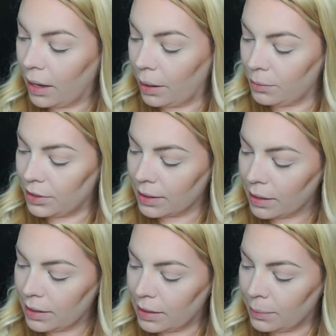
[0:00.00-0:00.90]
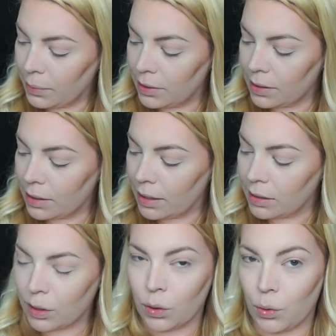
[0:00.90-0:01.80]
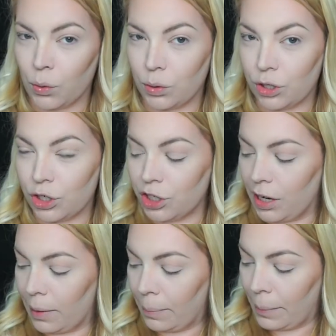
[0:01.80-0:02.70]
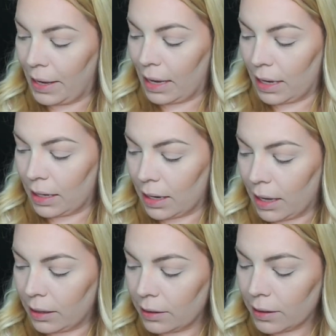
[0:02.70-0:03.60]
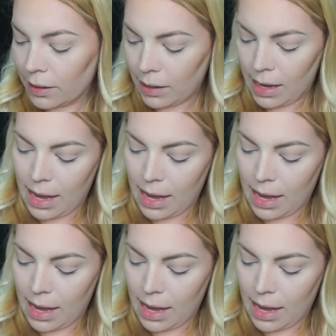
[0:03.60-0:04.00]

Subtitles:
I'm just going to dip into this gold champagne color